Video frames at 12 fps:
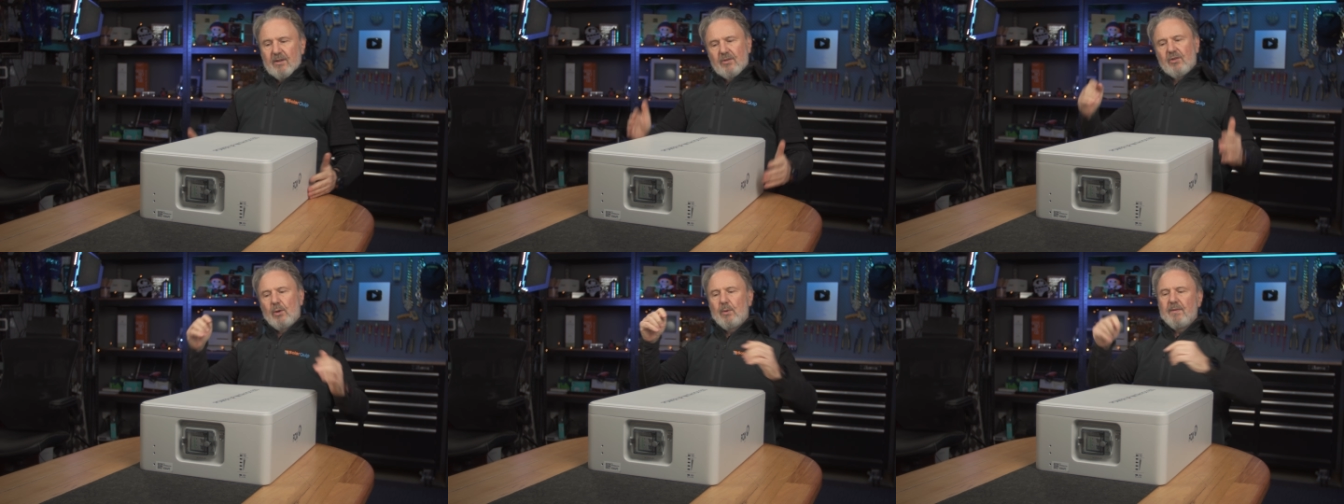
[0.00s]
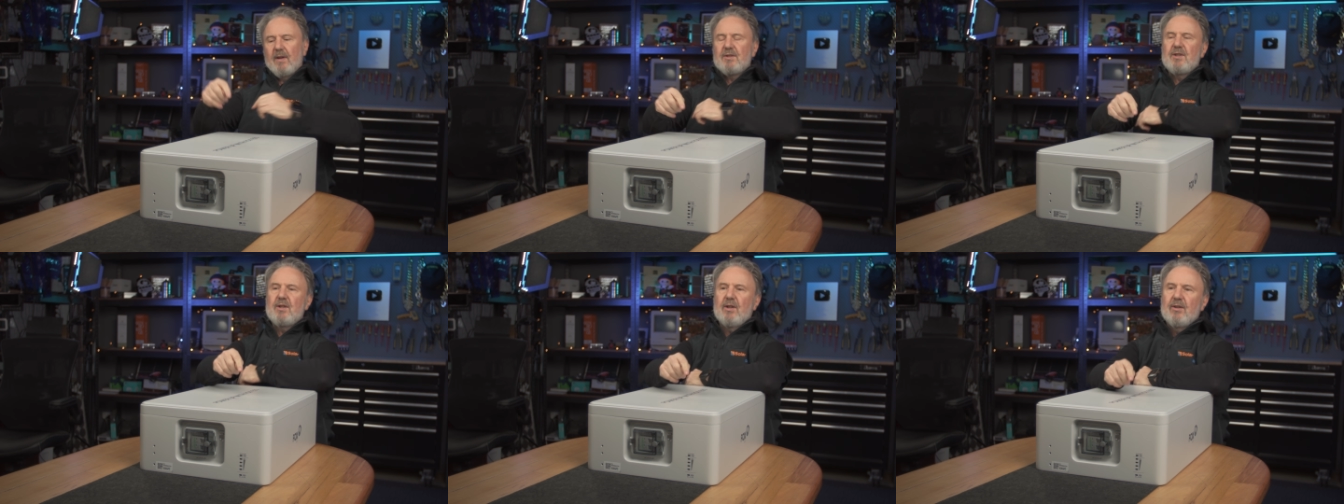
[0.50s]
So we've
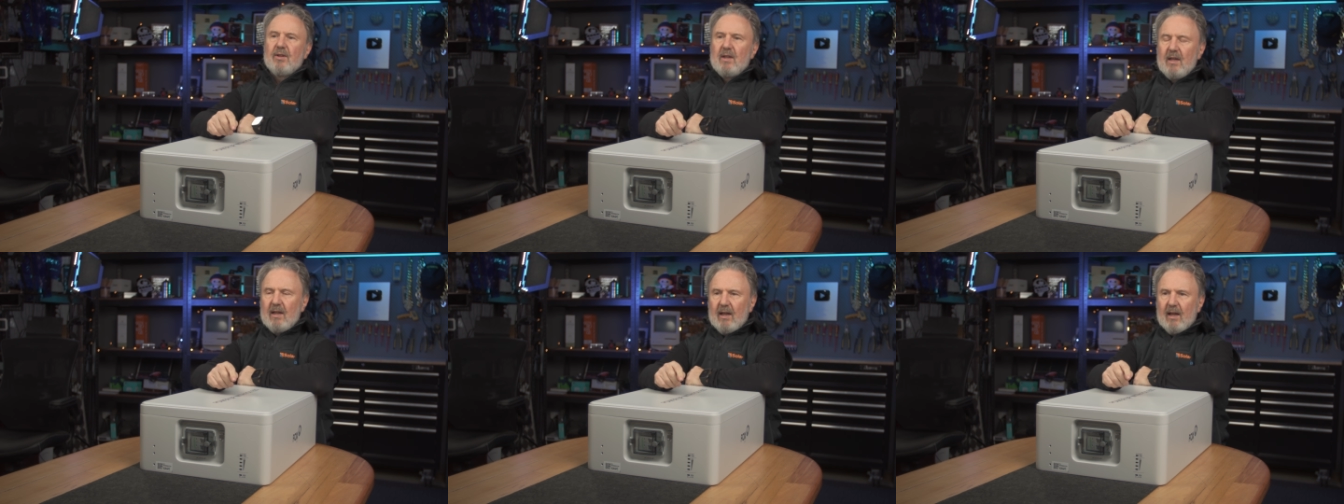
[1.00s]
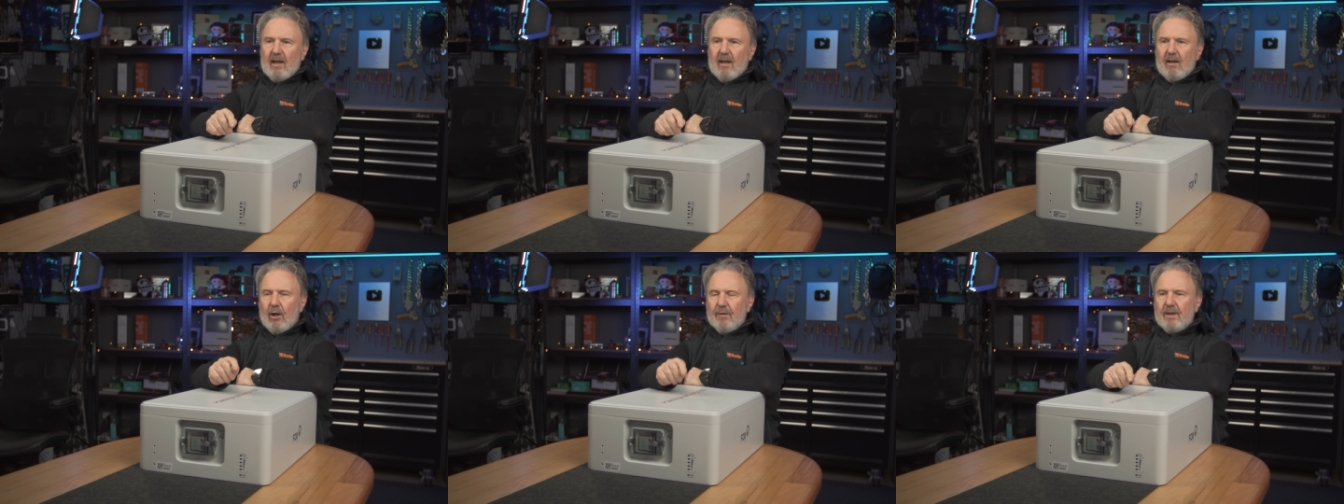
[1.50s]
actually got uh,
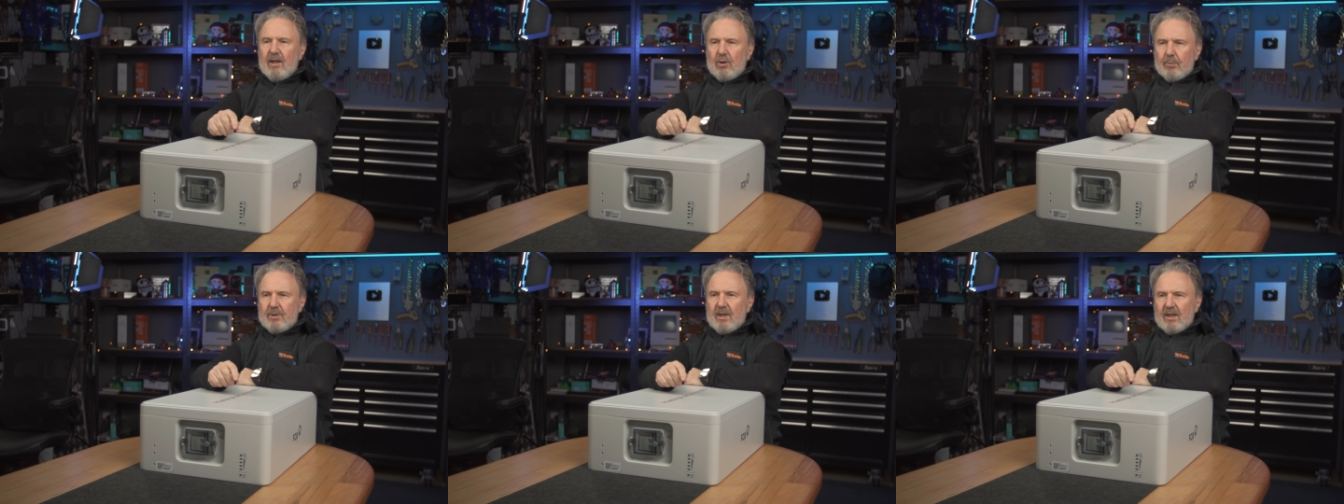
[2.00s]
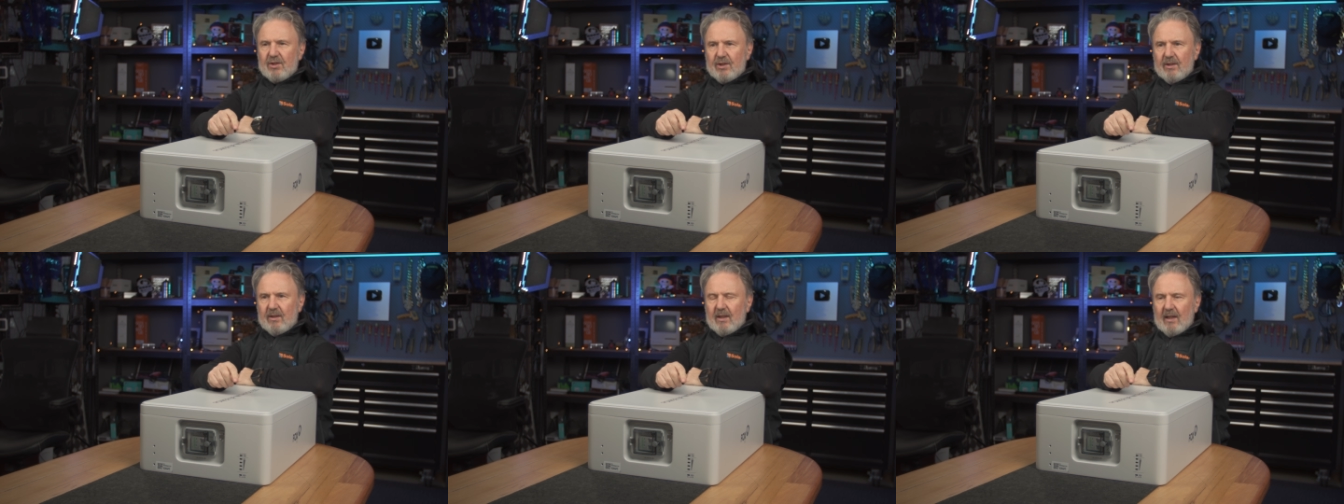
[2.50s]
overcurrent
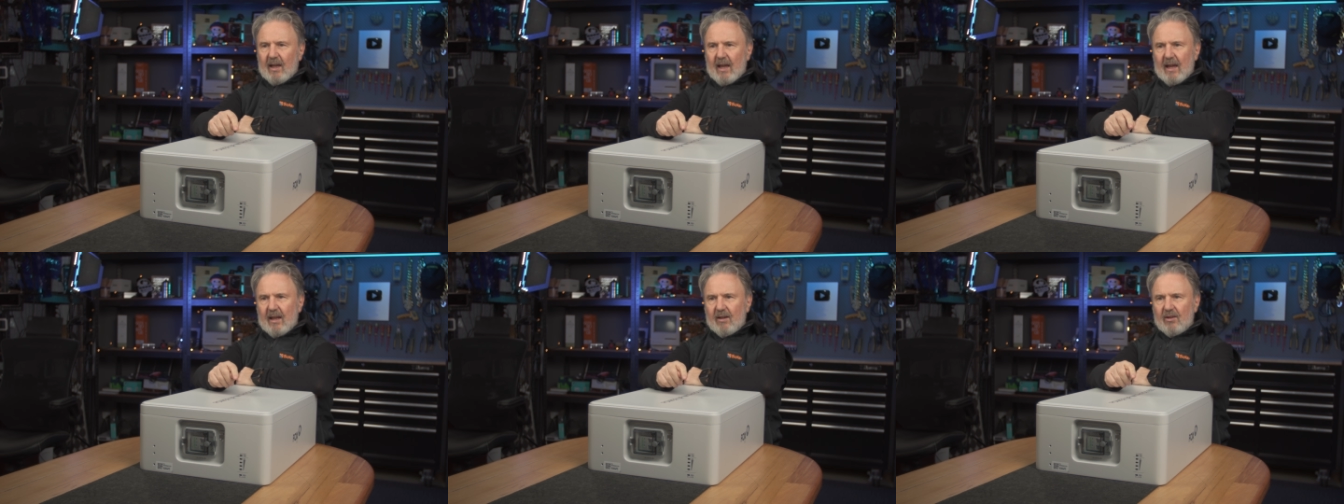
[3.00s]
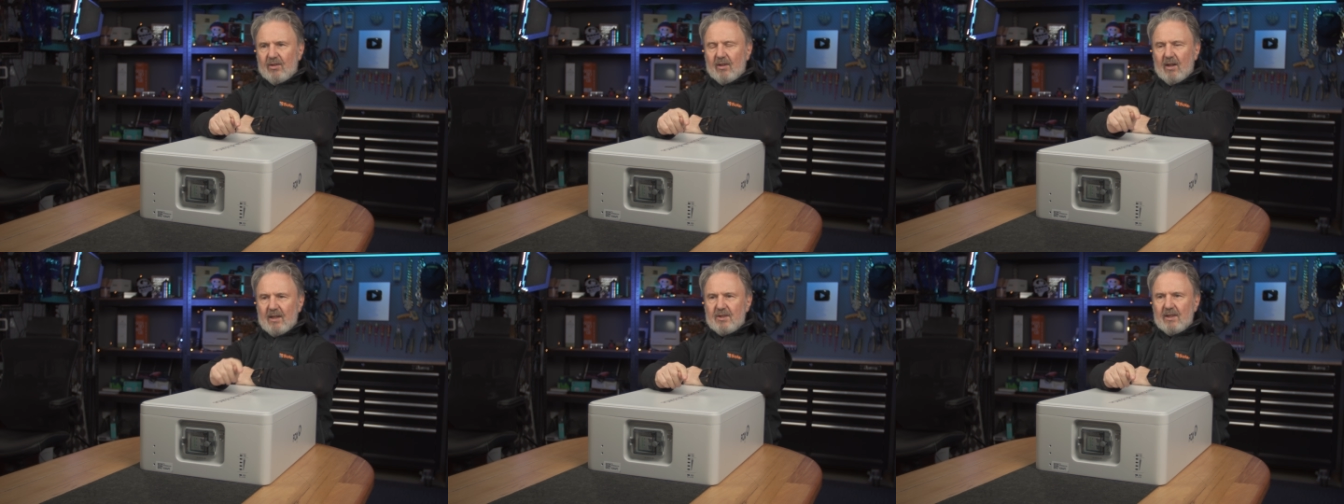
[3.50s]
protection and
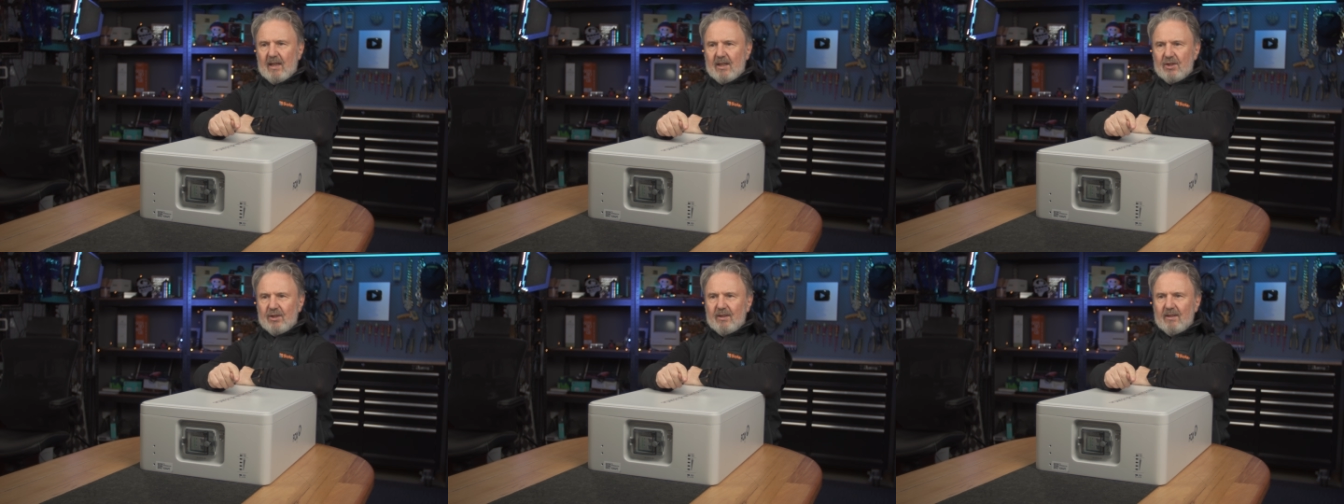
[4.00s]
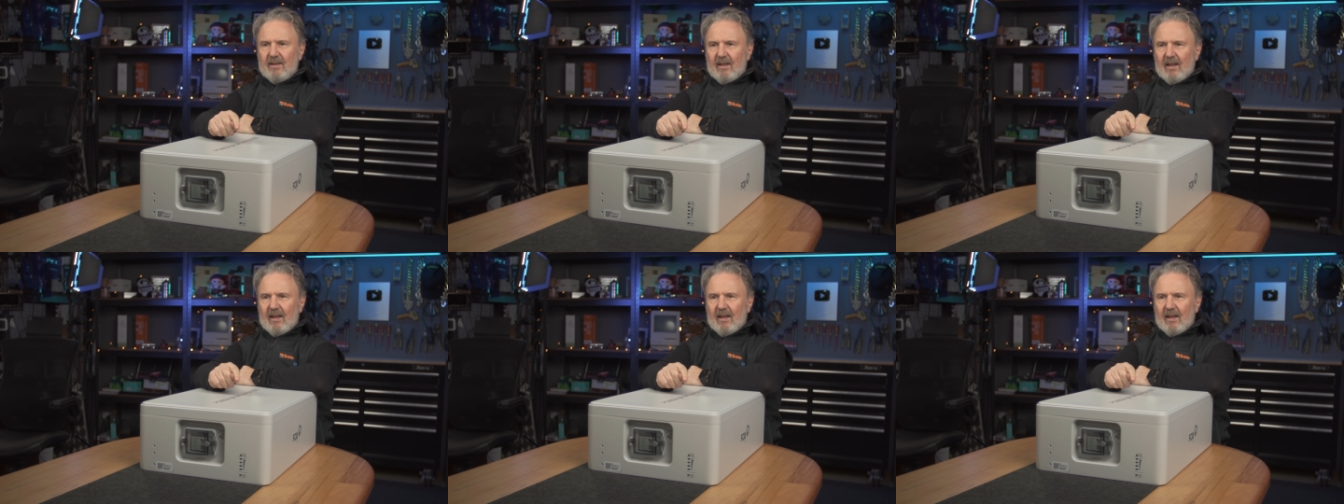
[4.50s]
isolation